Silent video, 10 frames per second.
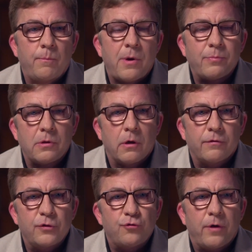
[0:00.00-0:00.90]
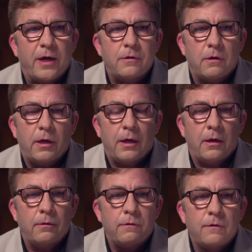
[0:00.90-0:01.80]
Bob Clark, the director,
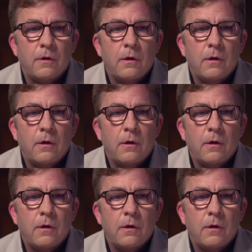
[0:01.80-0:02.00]
and